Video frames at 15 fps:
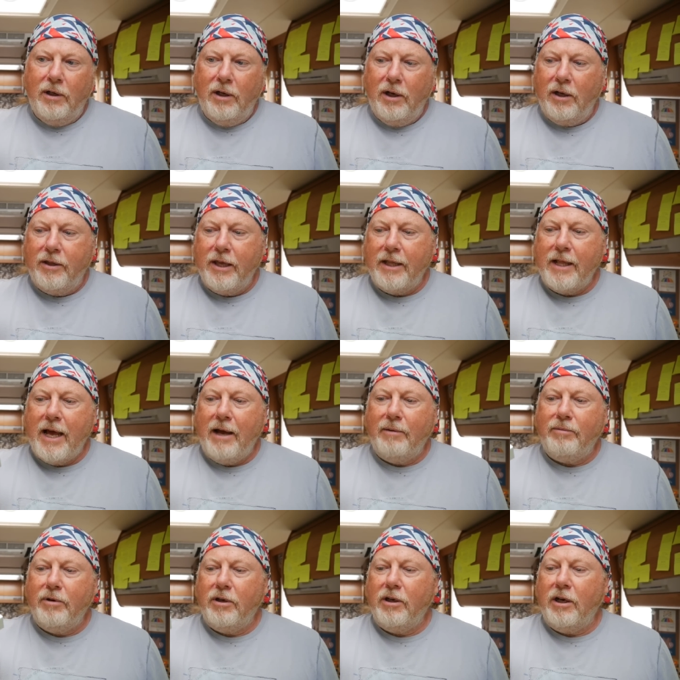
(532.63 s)
I think
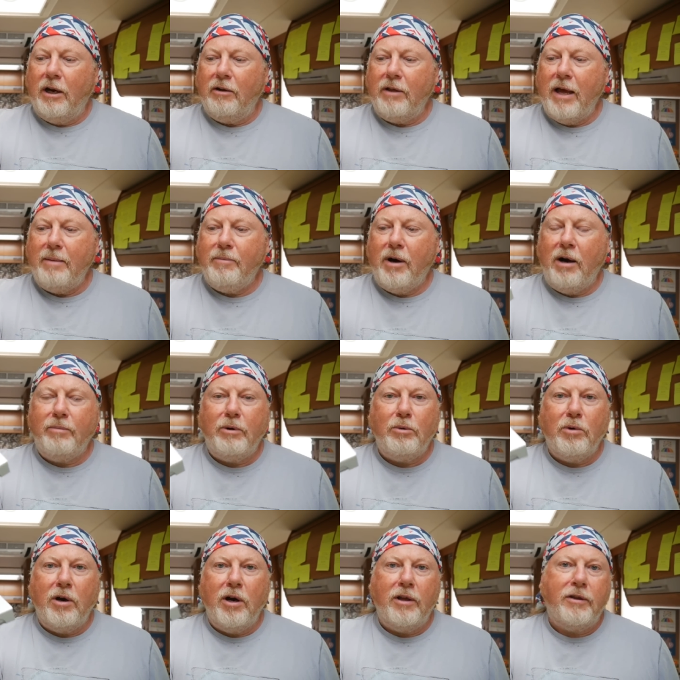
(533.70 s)
that you know that might be
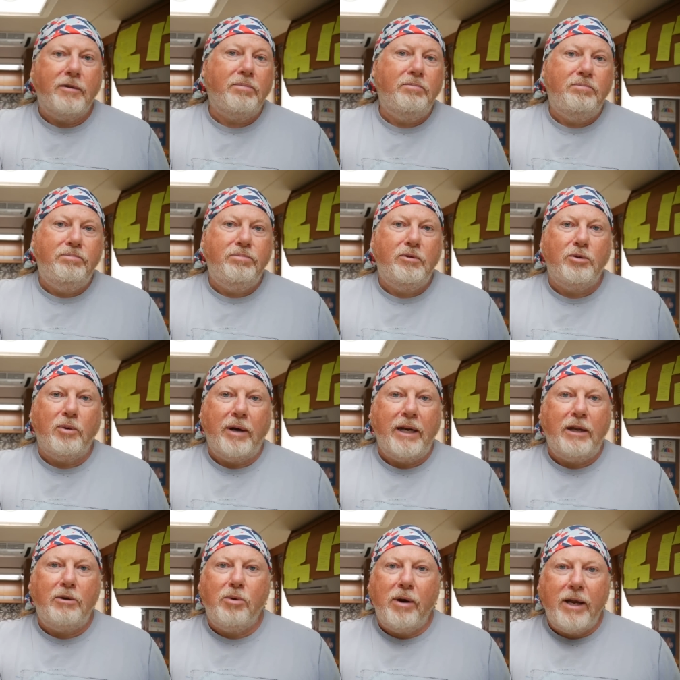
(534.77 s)
worth 20
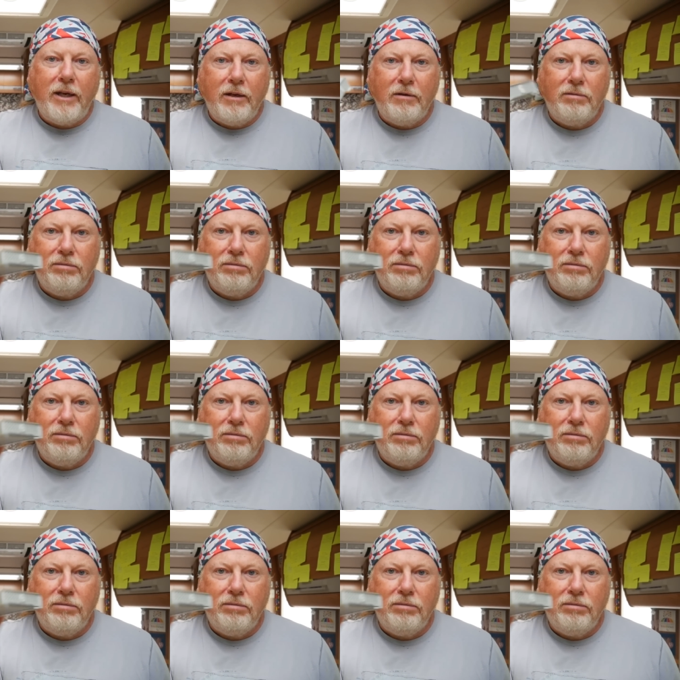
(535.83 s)
quid